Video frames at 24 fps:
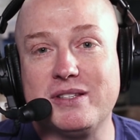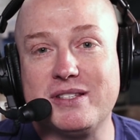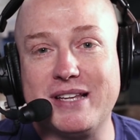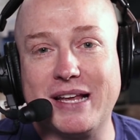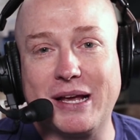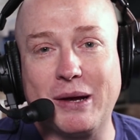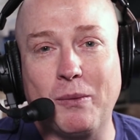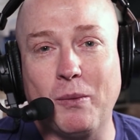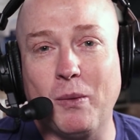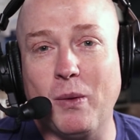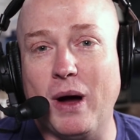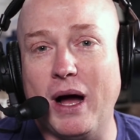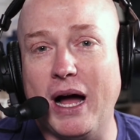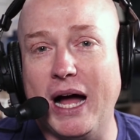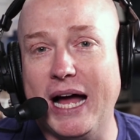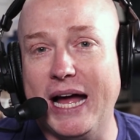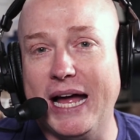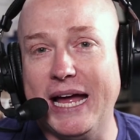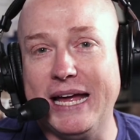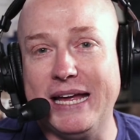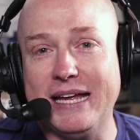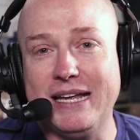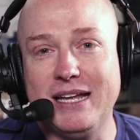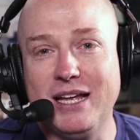It's like
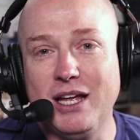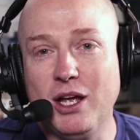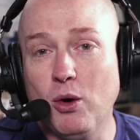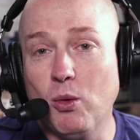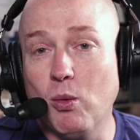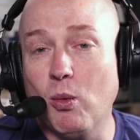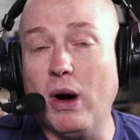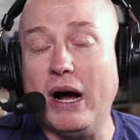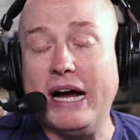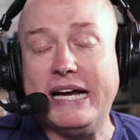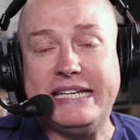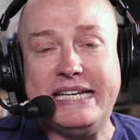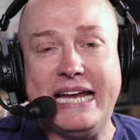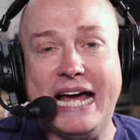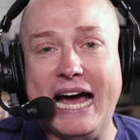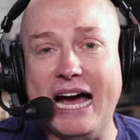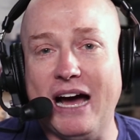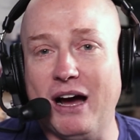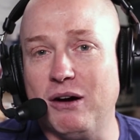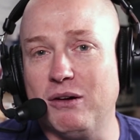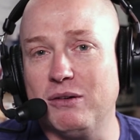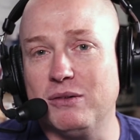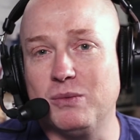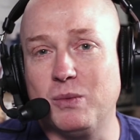why why
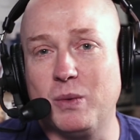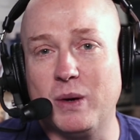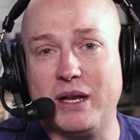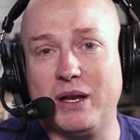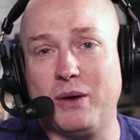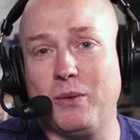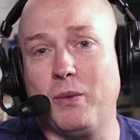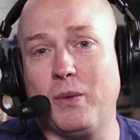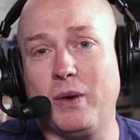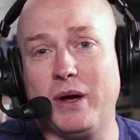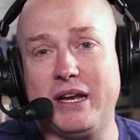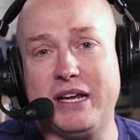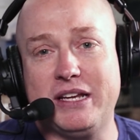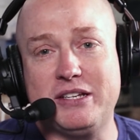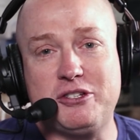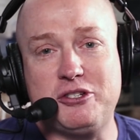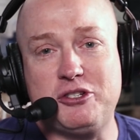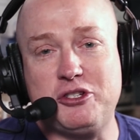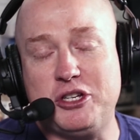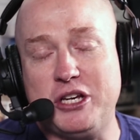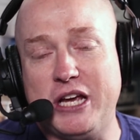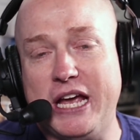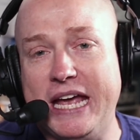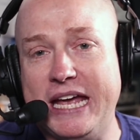now? What what has
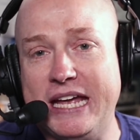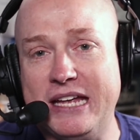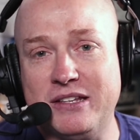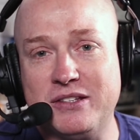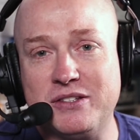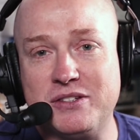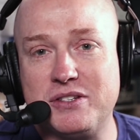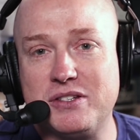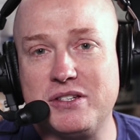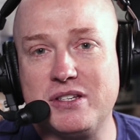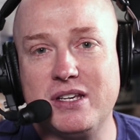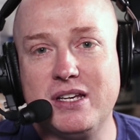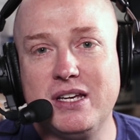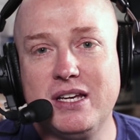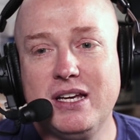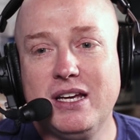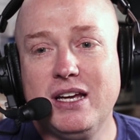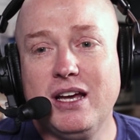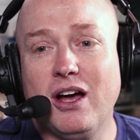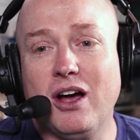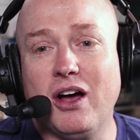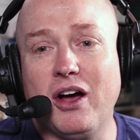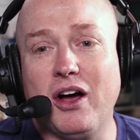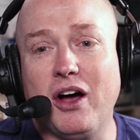changed?
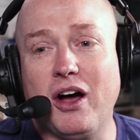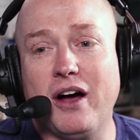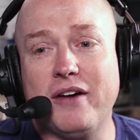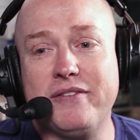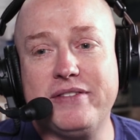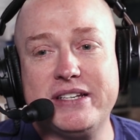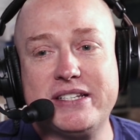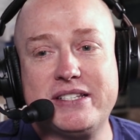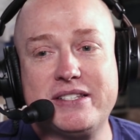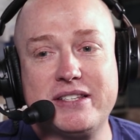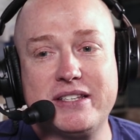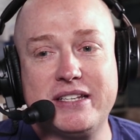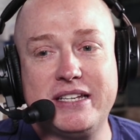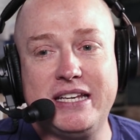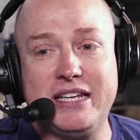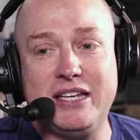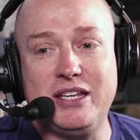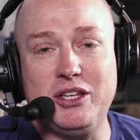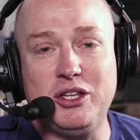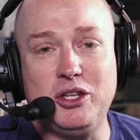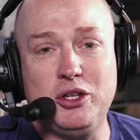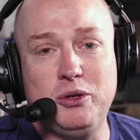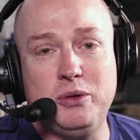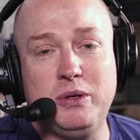Uh,
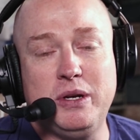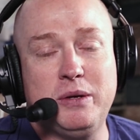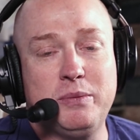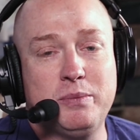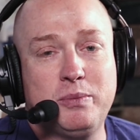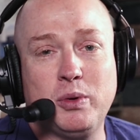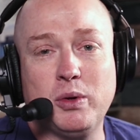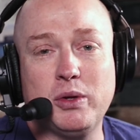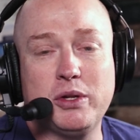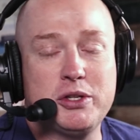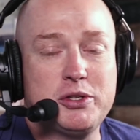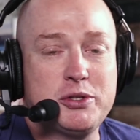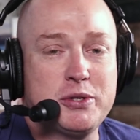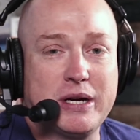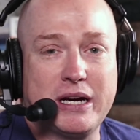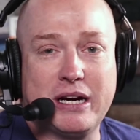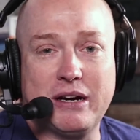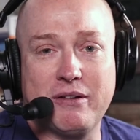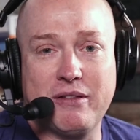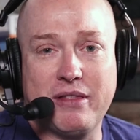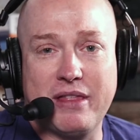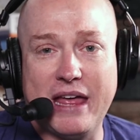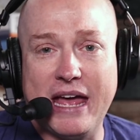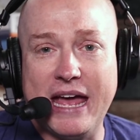obviously, you didn't pull the
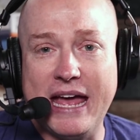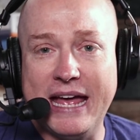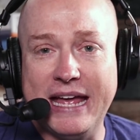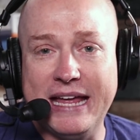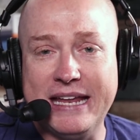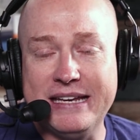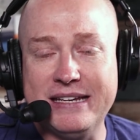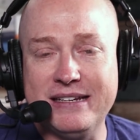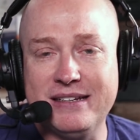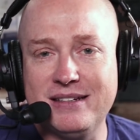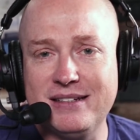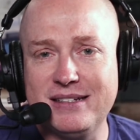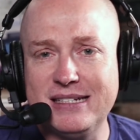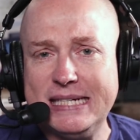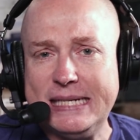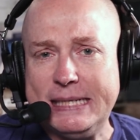trigger then.